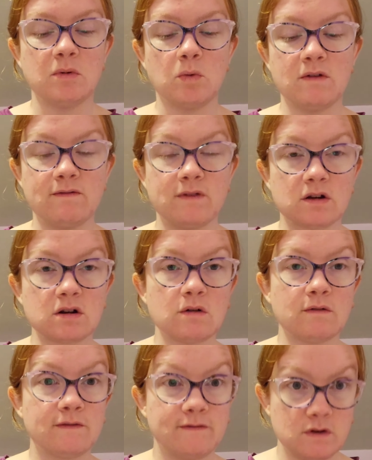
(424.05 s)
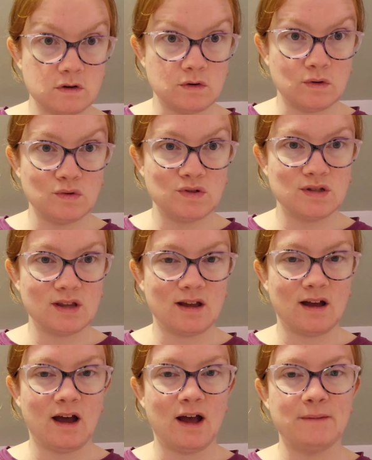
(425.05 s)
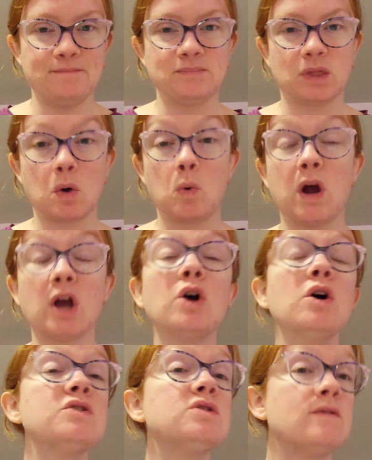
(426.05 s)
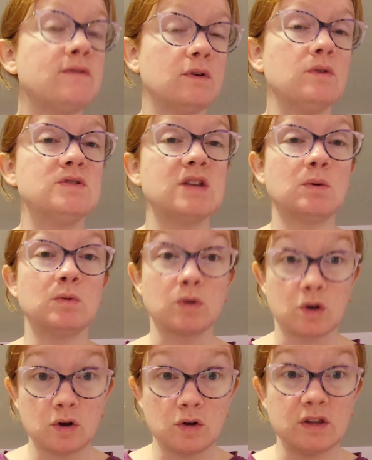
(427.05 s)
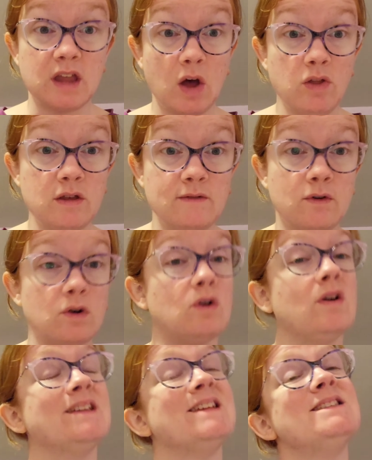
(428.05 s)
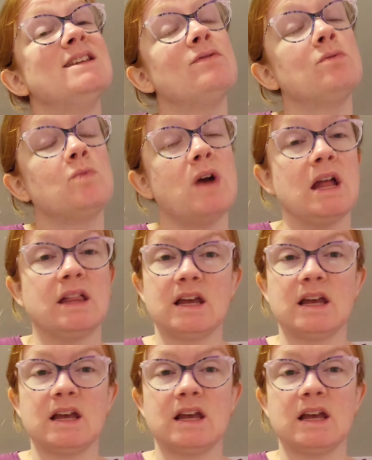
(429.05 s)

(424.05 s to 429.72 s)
we figured out foods, or I cooked the foods that were good and healthy for her in a different way.